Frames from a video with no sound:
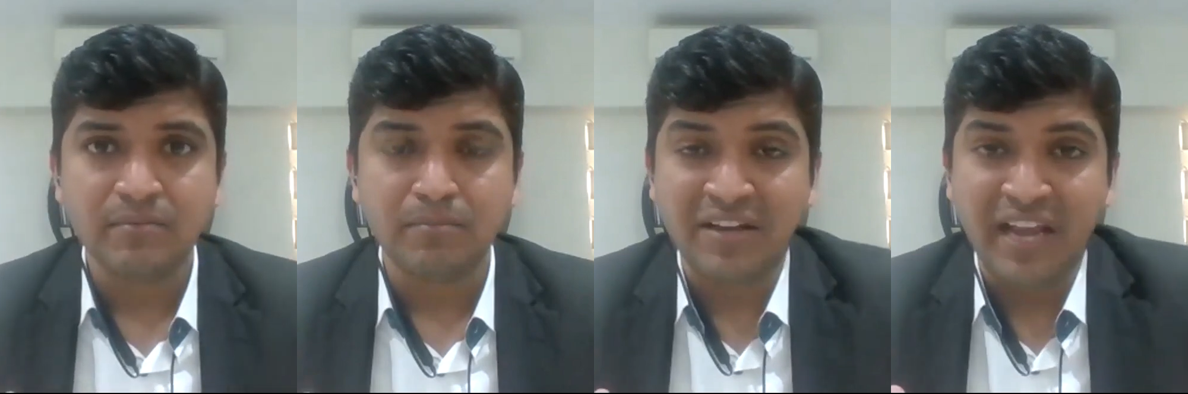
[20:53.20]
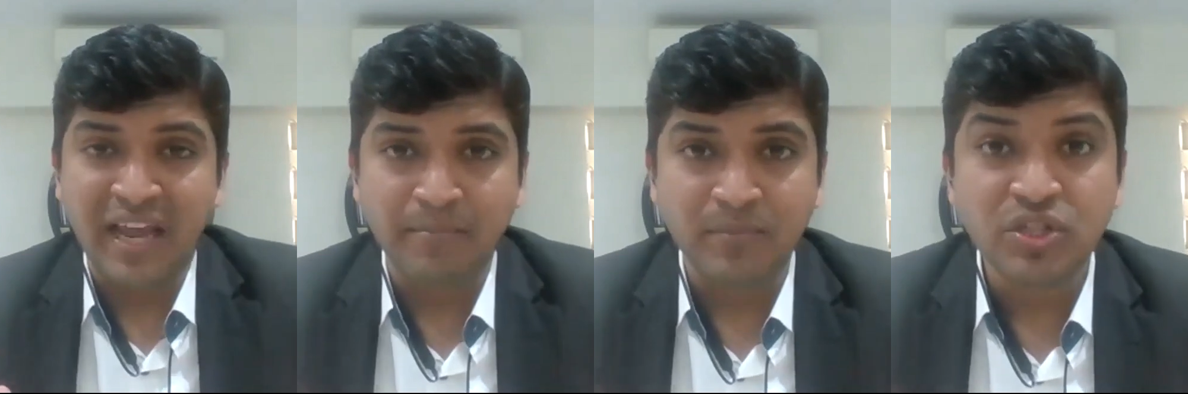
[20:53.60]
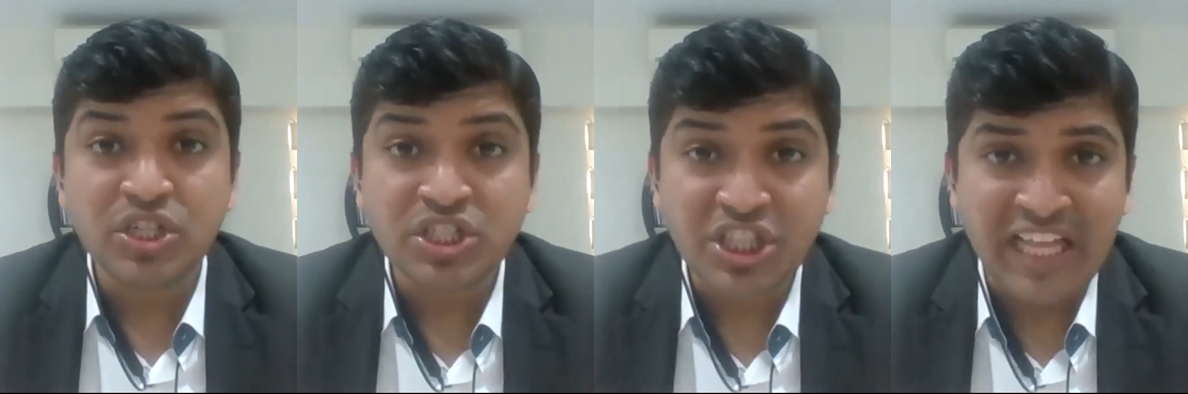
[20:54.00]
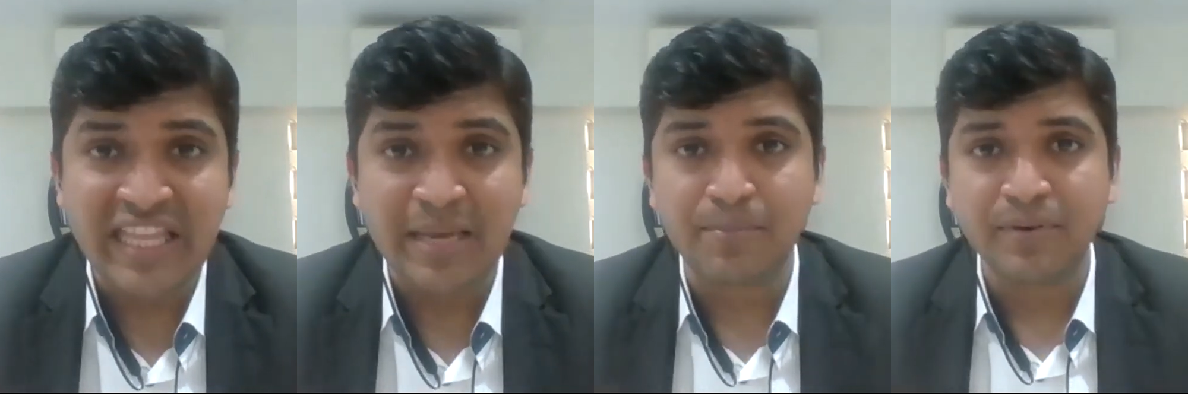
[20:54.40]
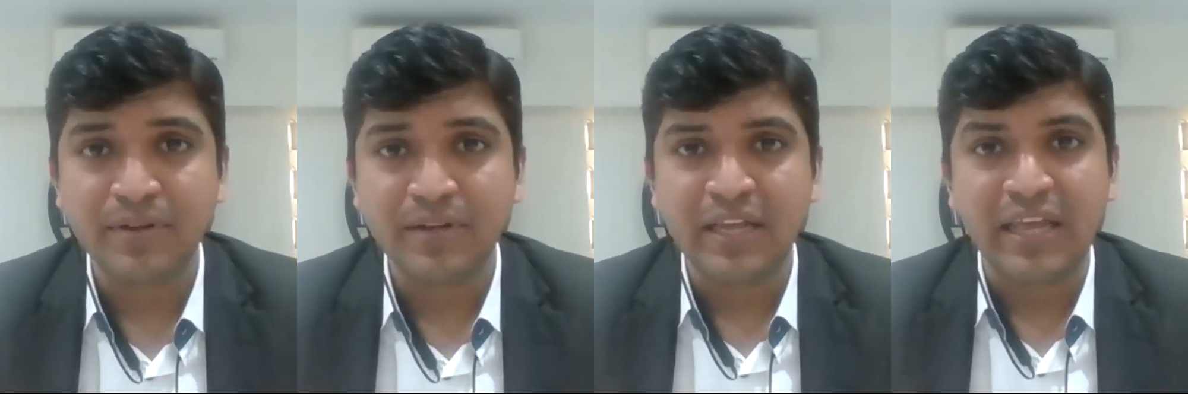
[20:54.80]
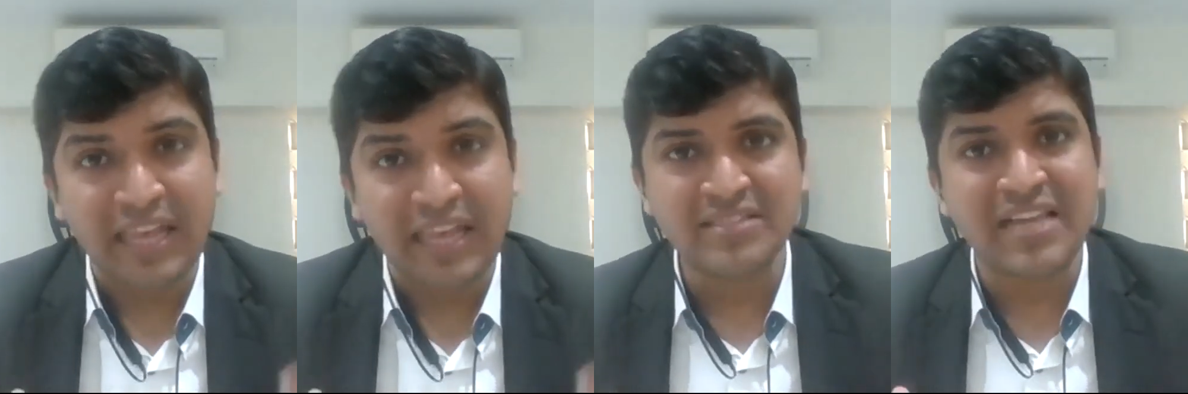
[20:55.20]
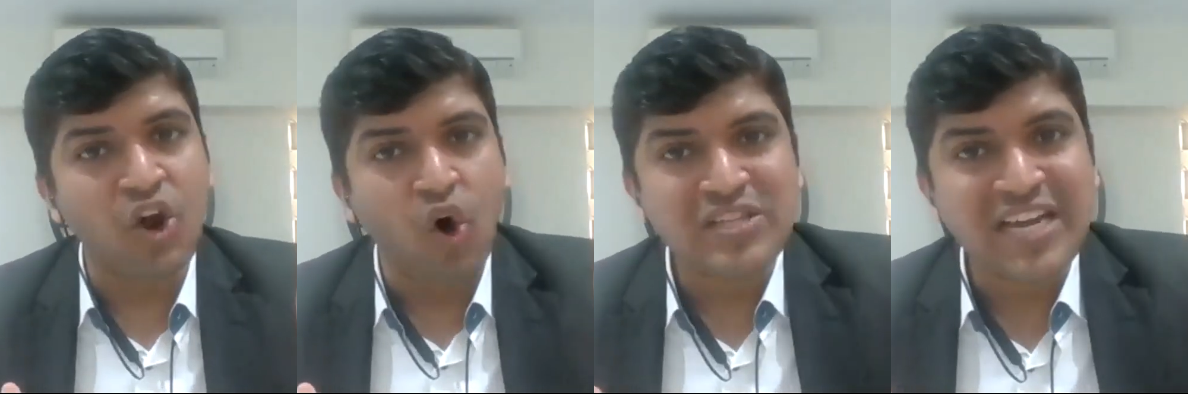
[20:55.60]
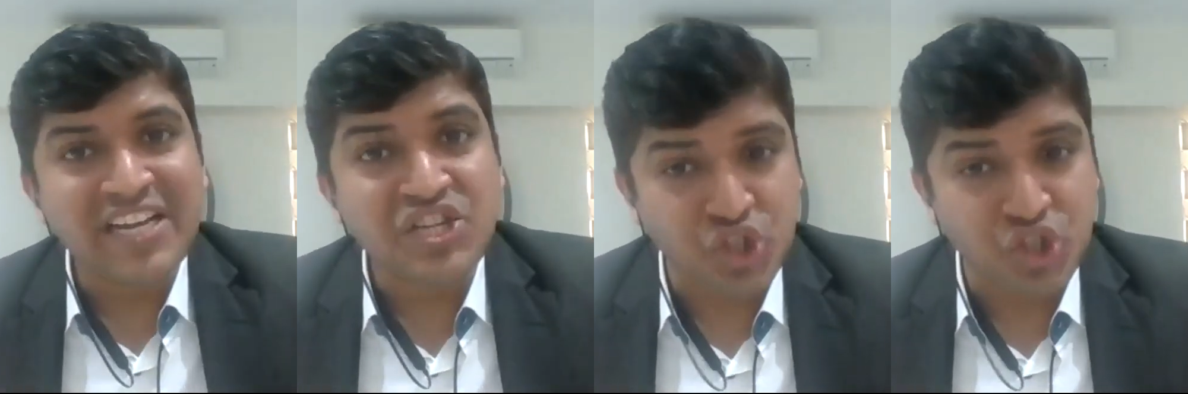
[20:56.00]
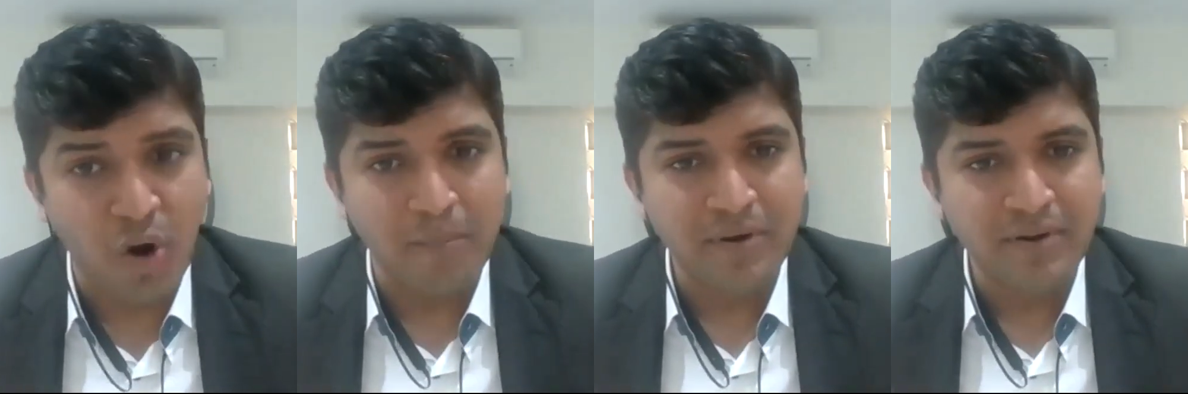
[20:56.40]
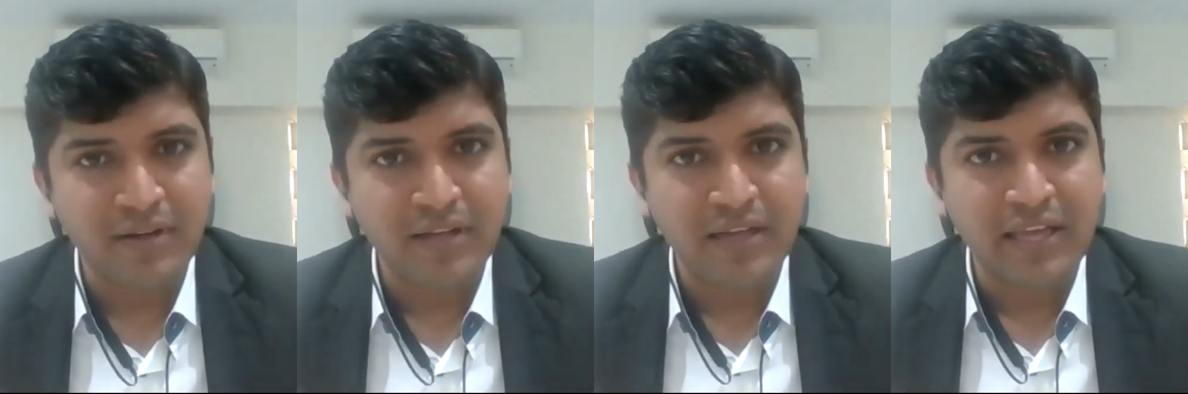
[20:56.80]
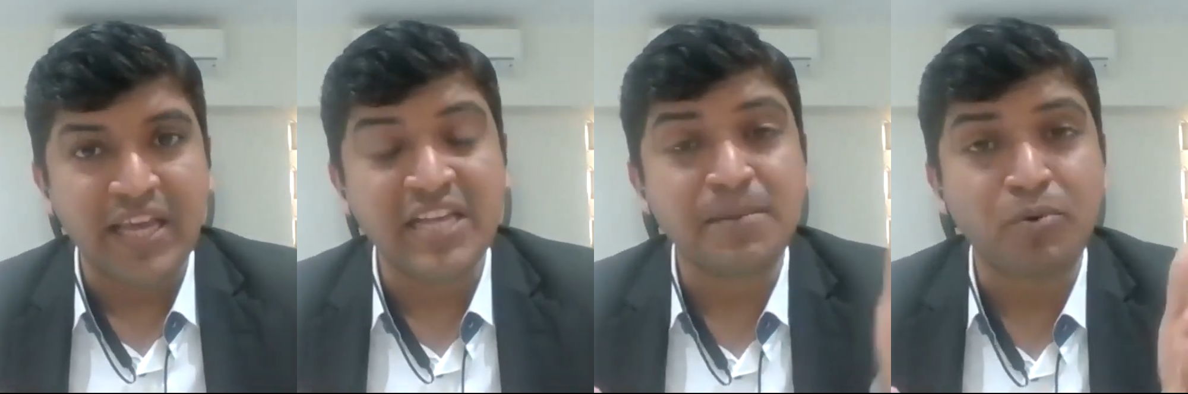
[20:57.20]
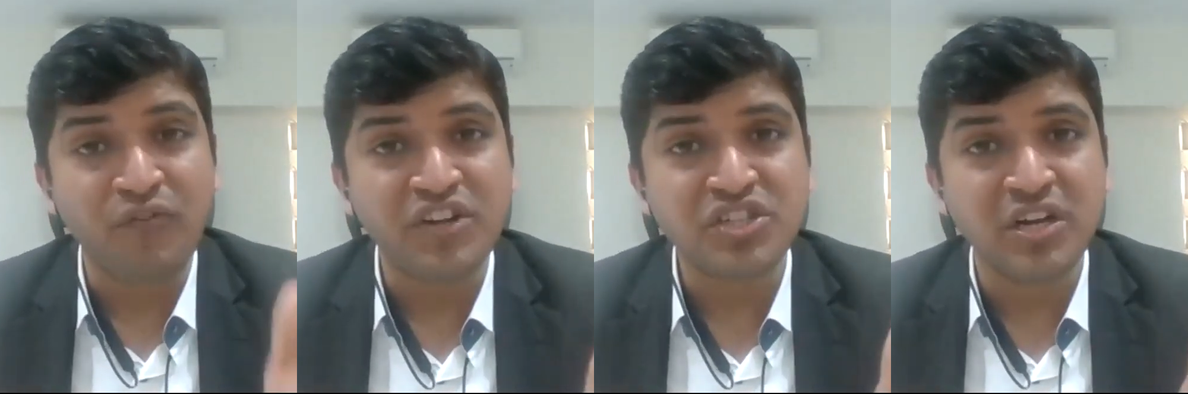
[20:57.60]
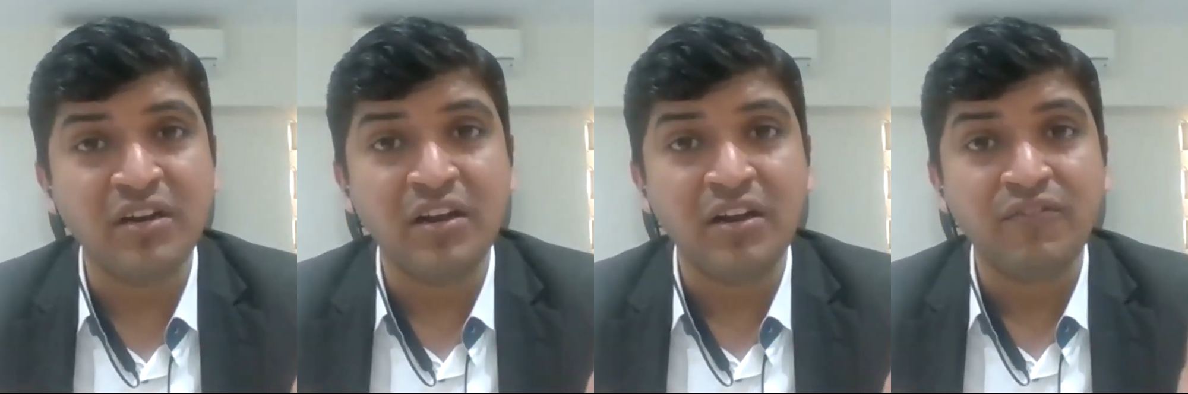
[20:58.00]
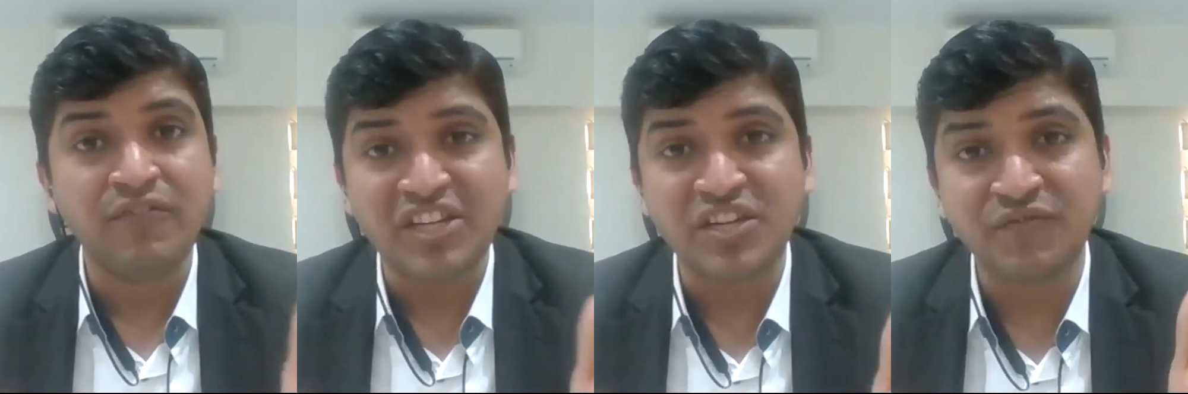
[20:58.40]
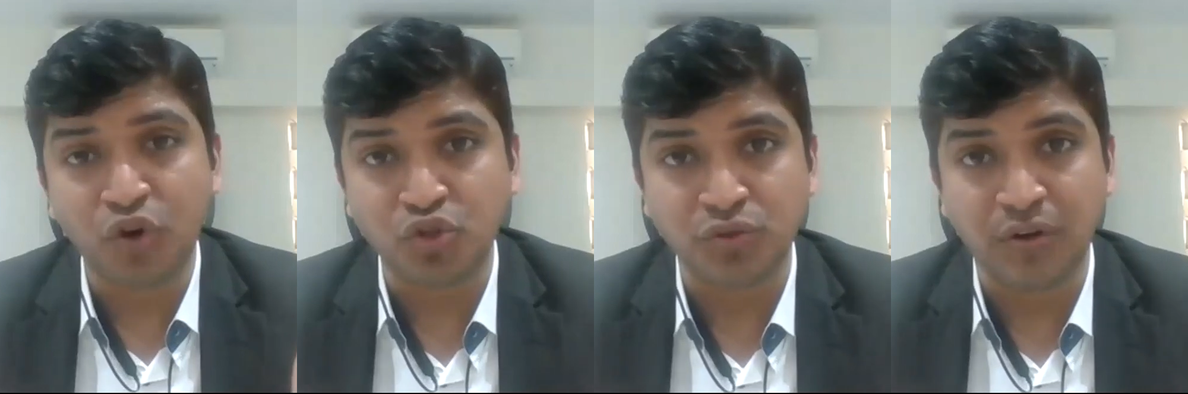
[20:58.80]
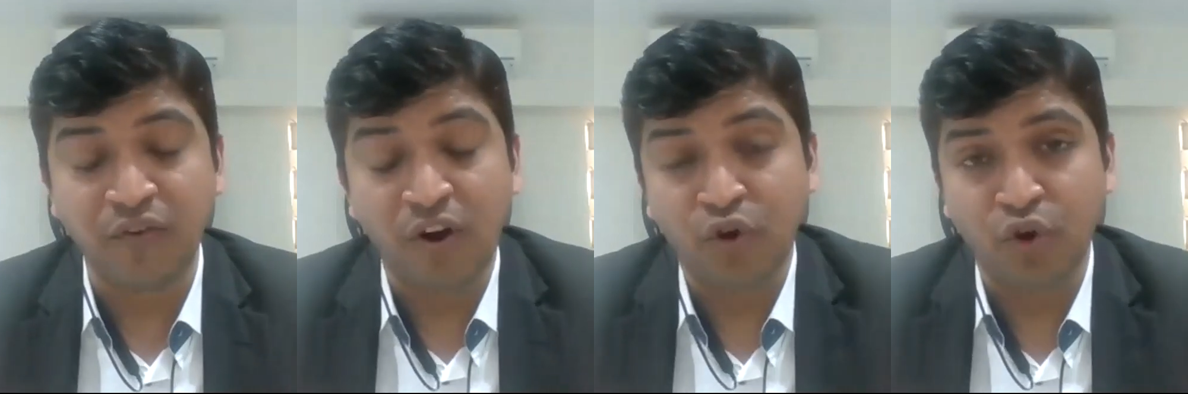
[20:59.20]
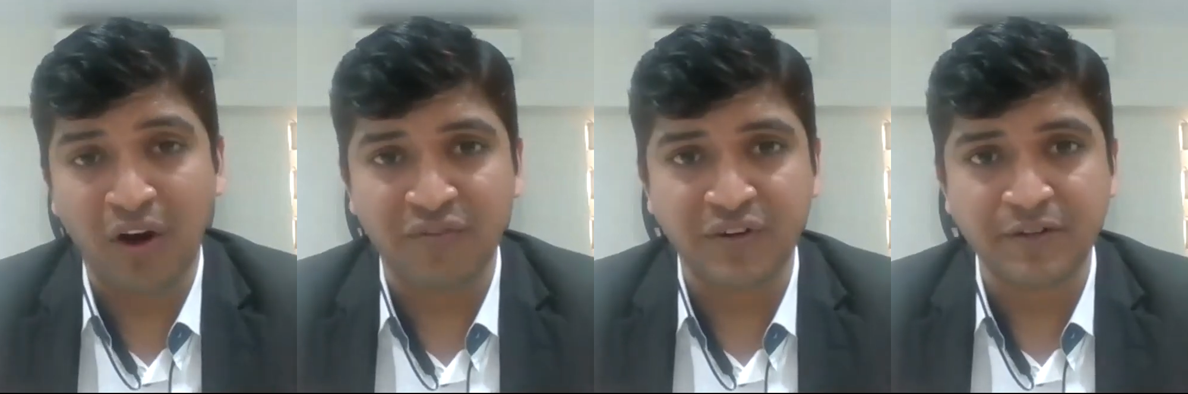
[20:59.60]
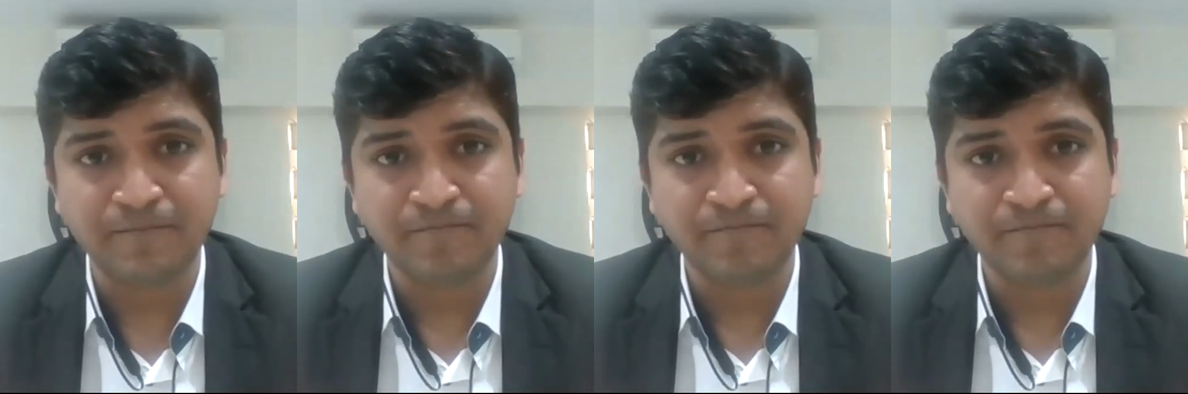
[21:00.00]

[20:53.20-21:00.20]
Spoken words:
by the name Shaindeep. He is alongside his job. He's a professional fashion photographer.